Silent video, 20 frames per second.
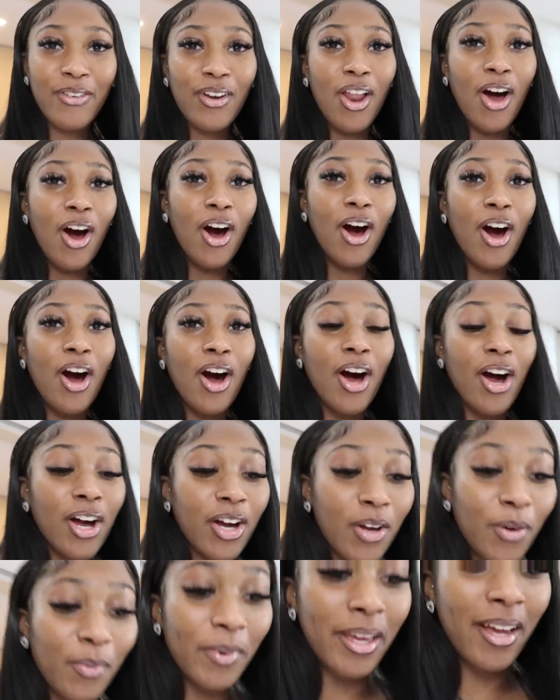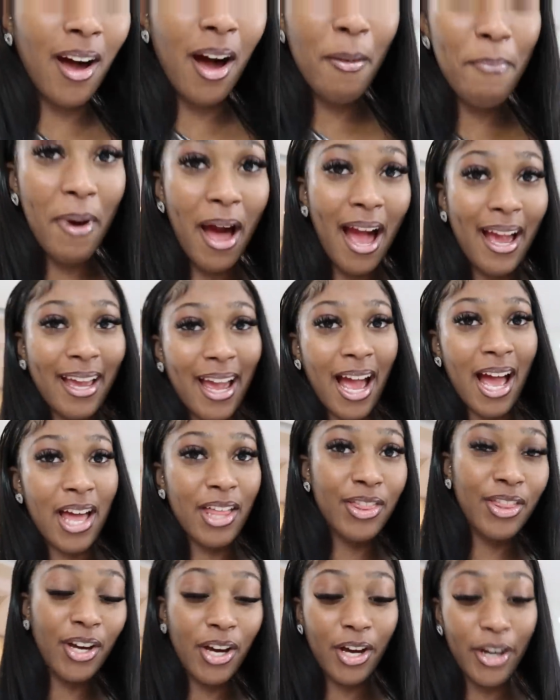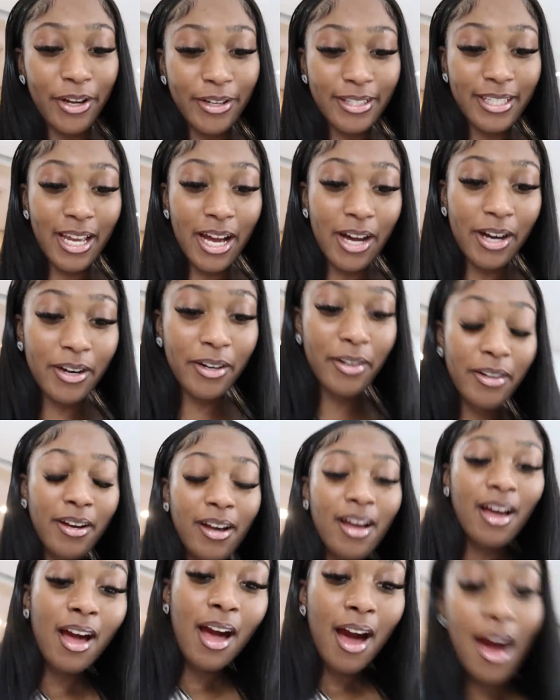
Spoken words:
vlog, we are back at the hotel